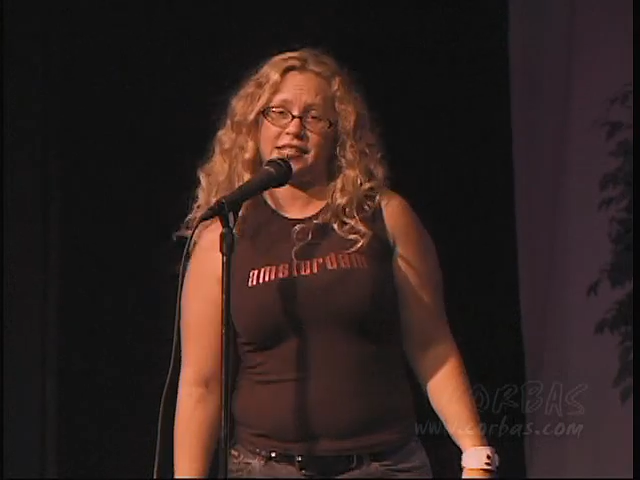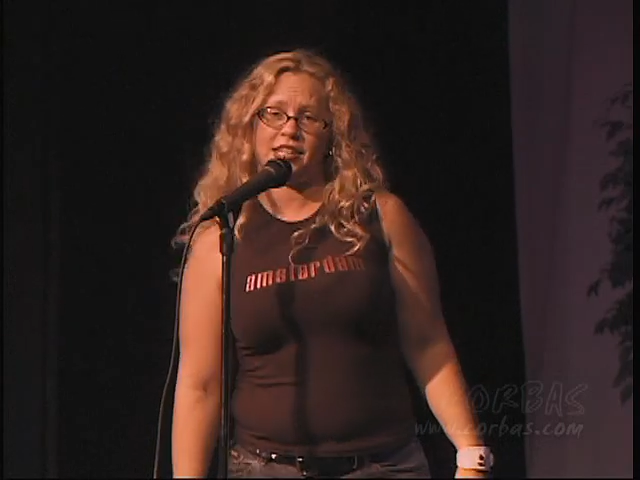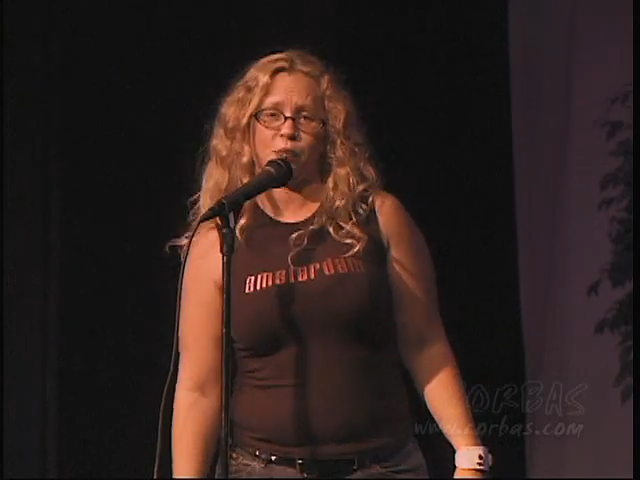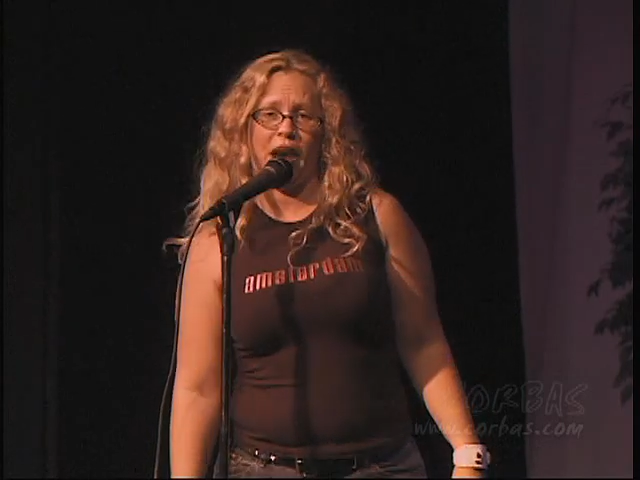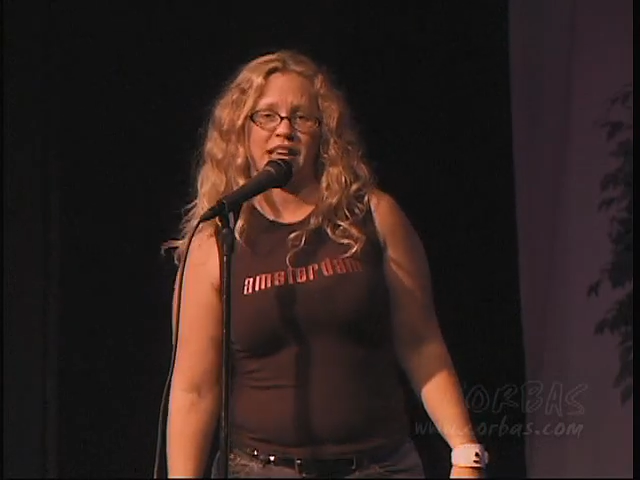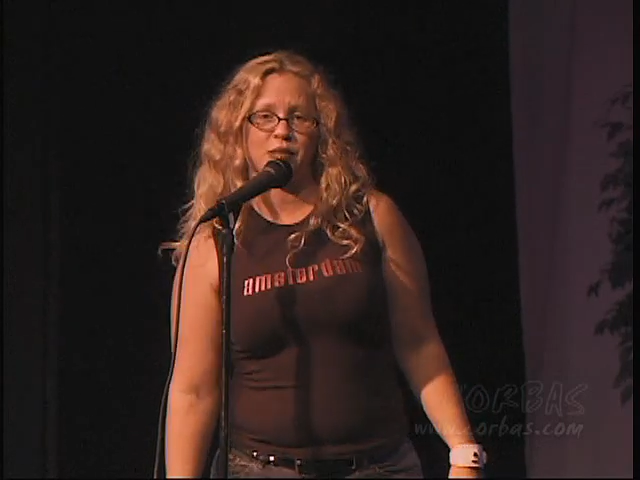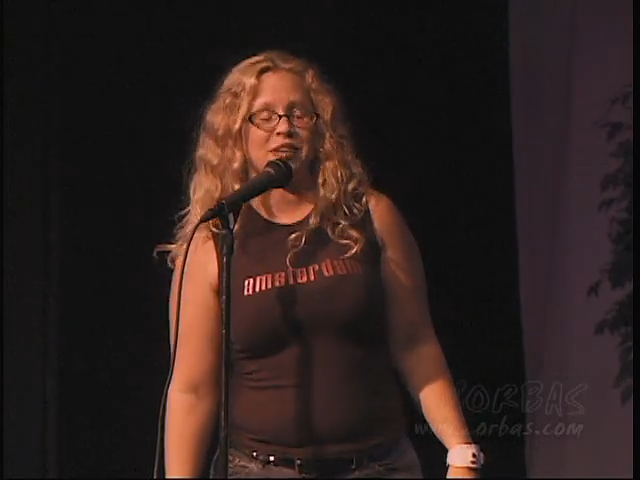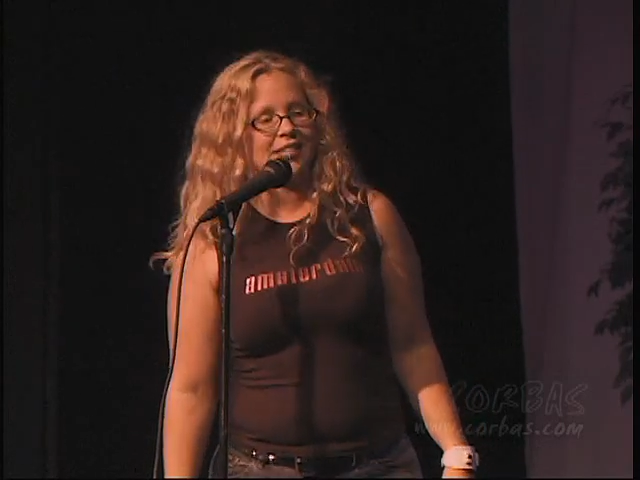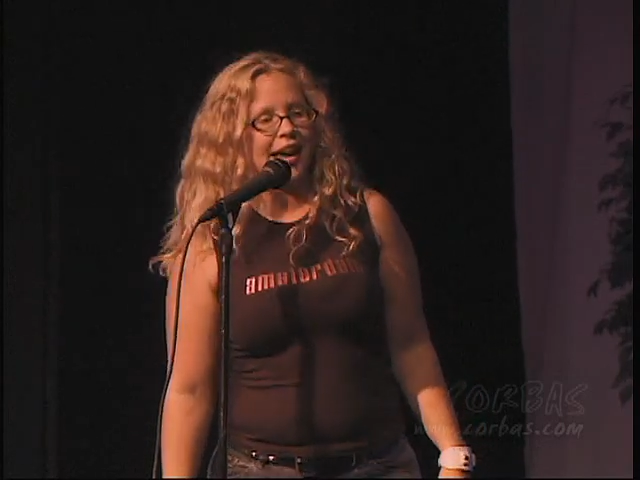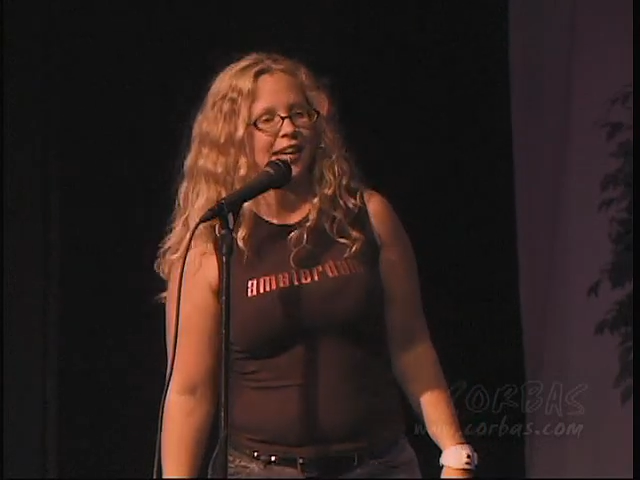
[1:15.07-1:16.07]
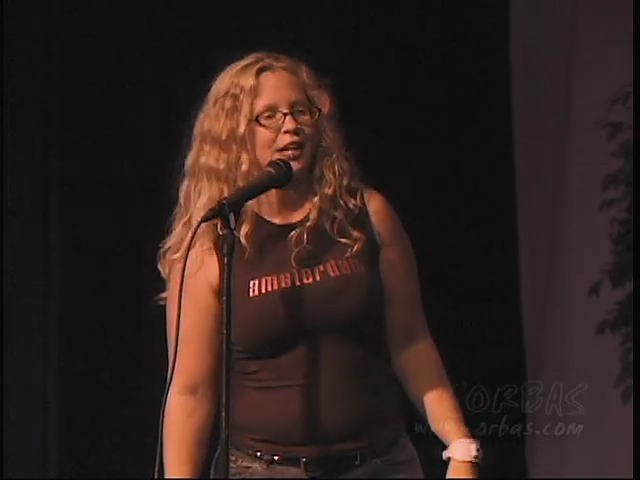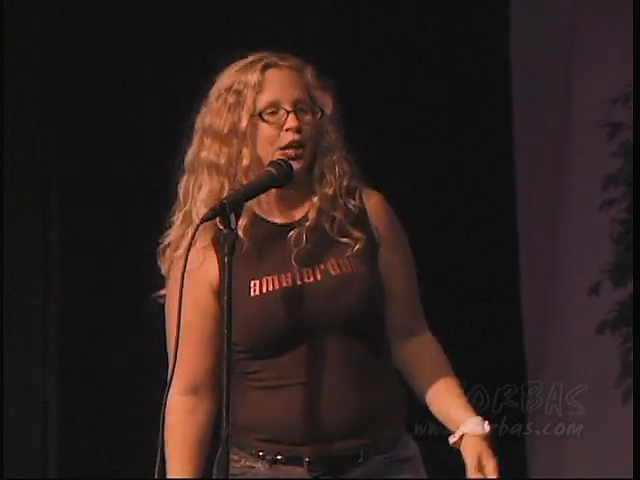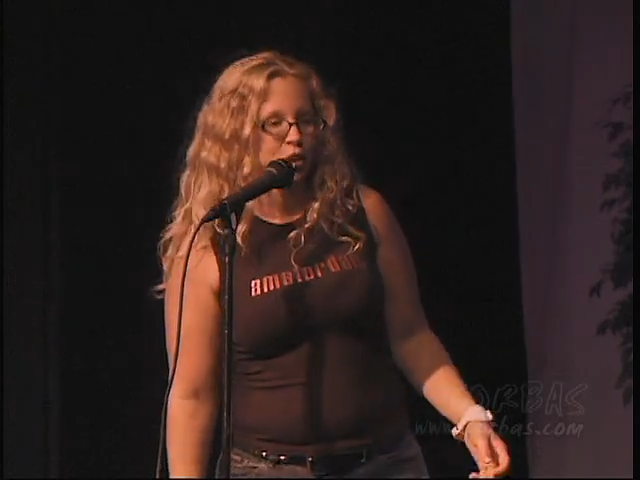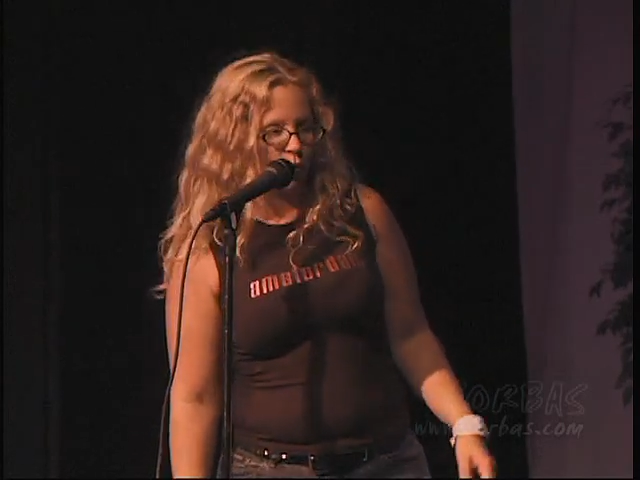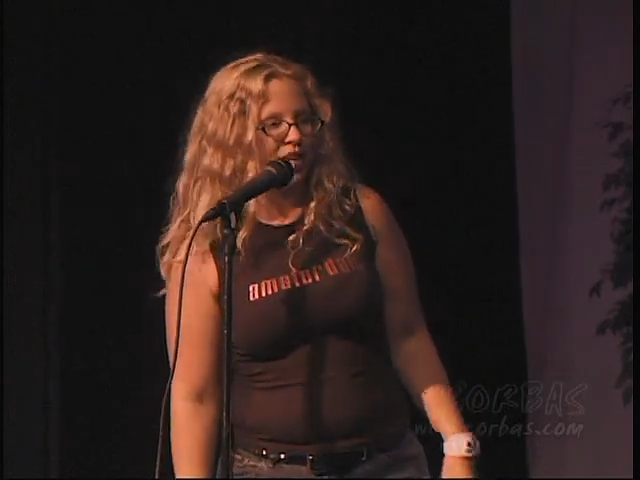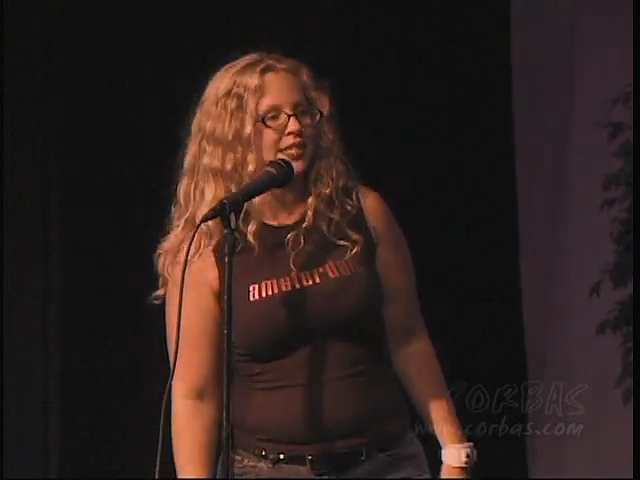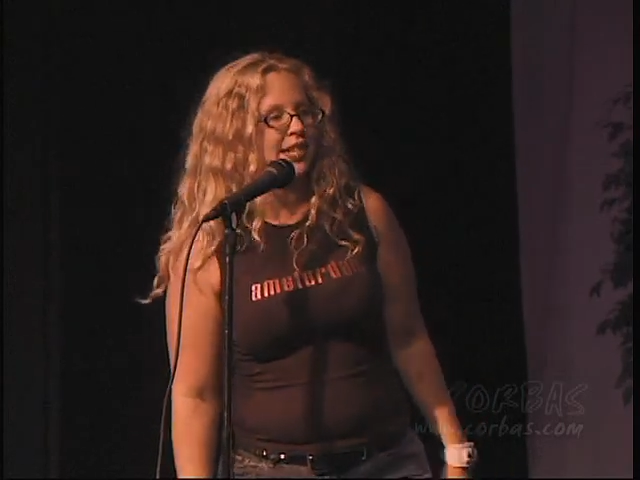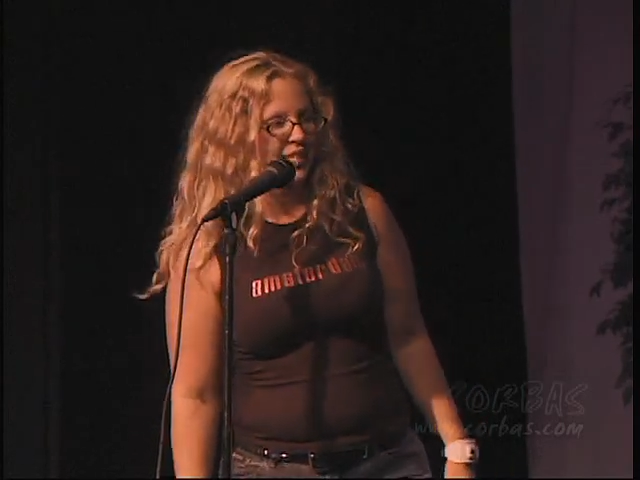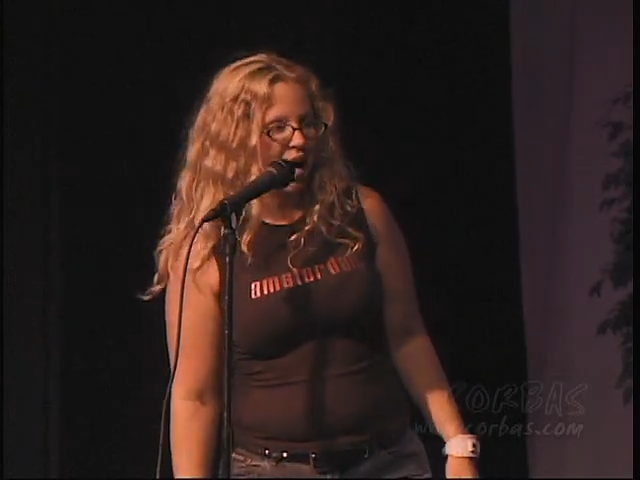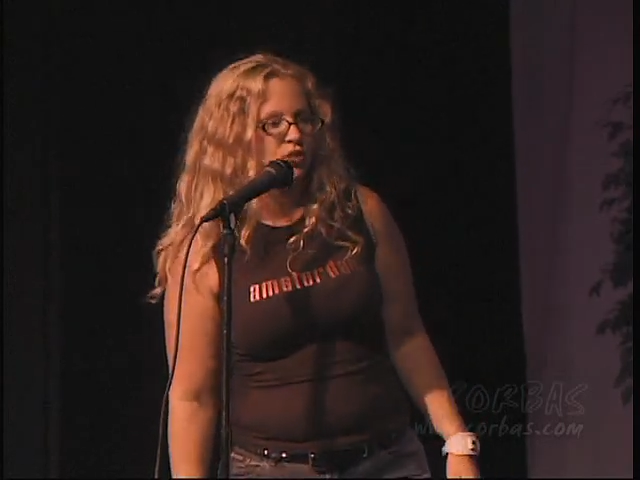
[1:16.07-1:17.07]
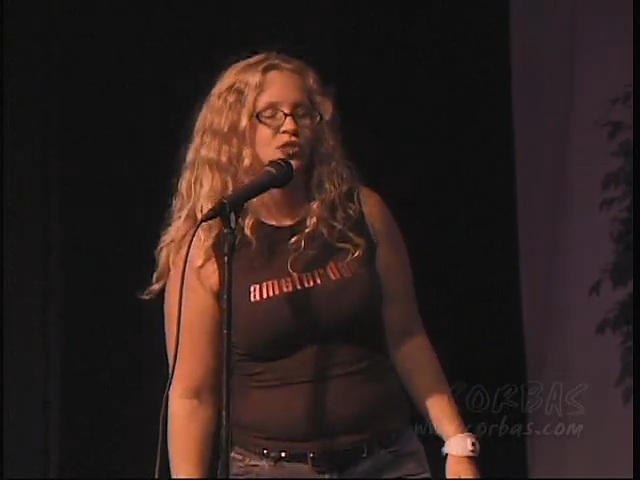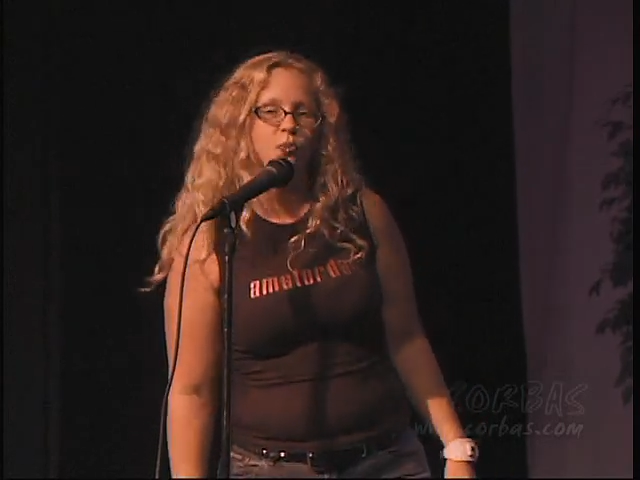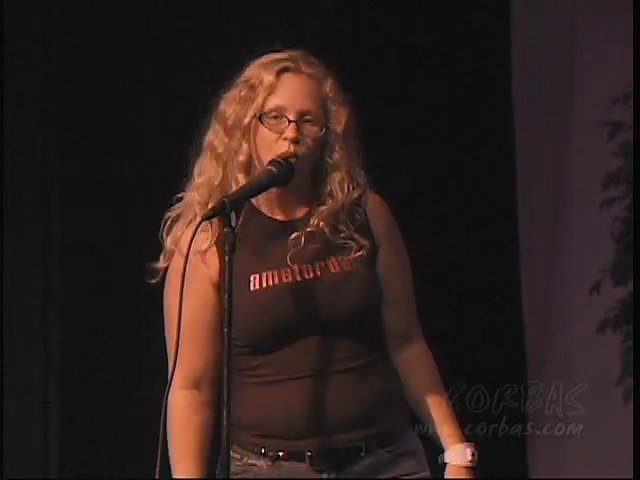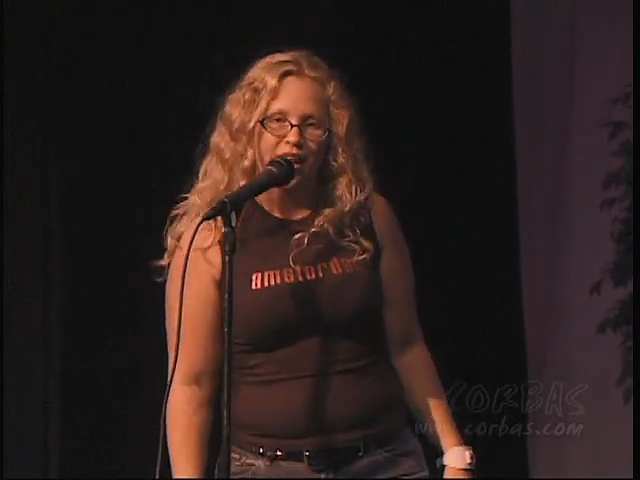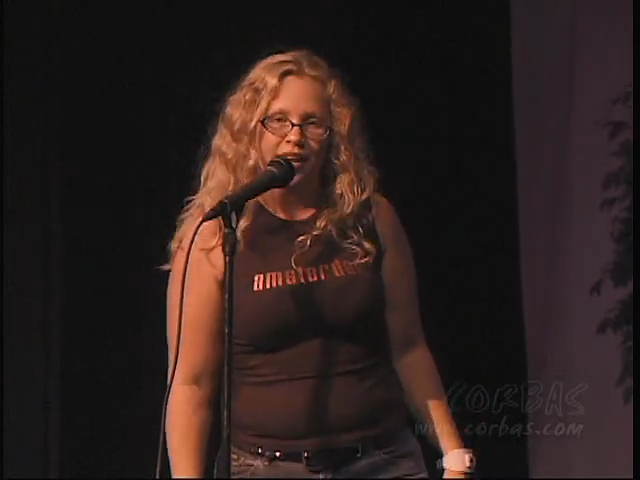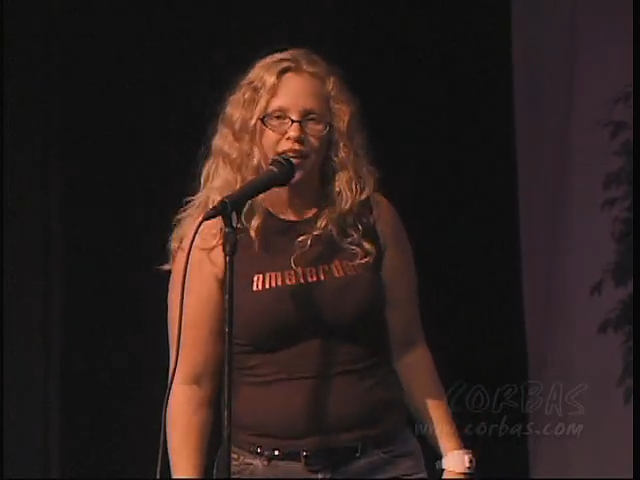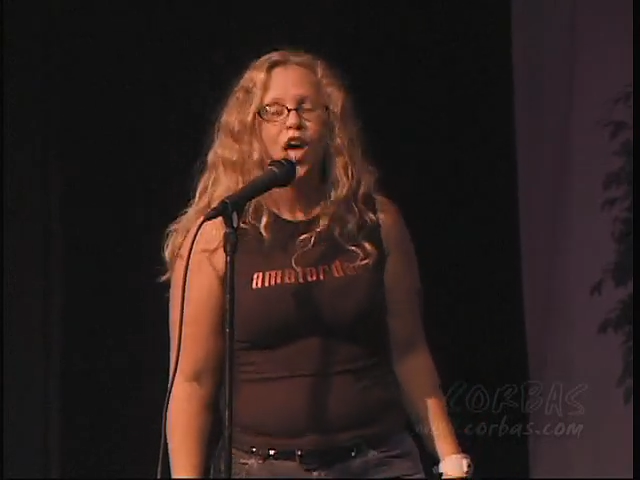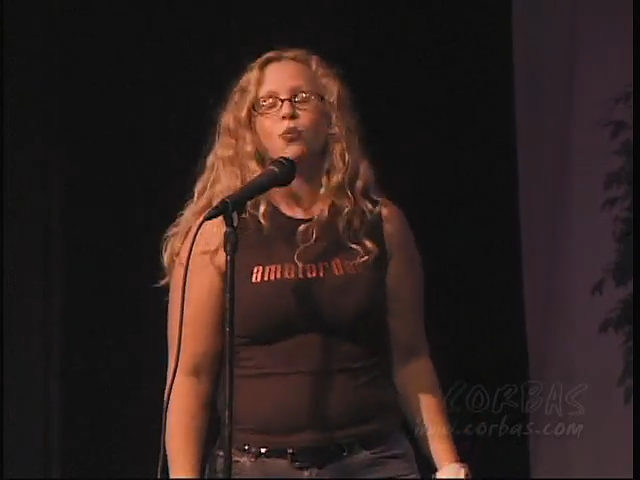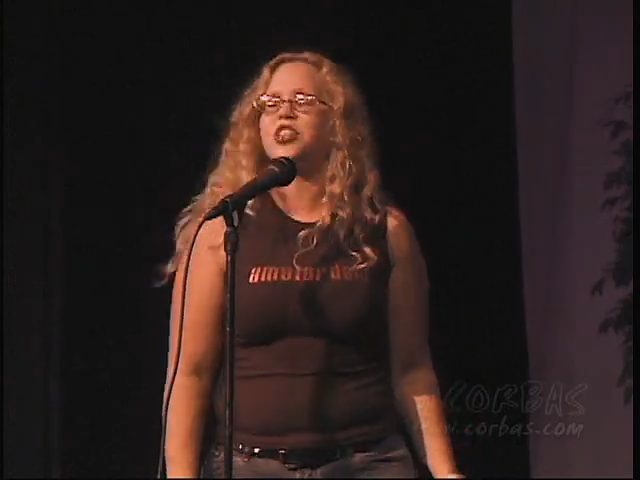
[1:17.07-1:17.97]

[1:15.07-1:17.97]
to six ways means I can clean three to six houses a week,